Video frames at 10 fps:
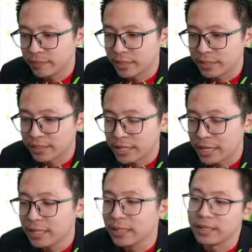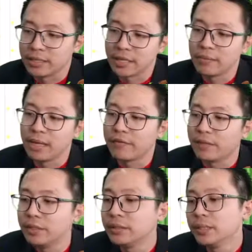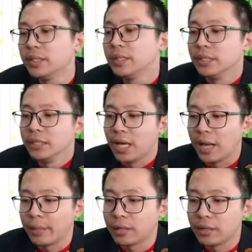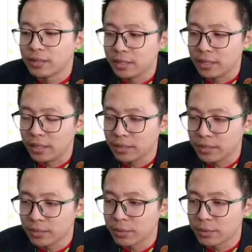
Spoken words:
Understand? They are the same level. Because this one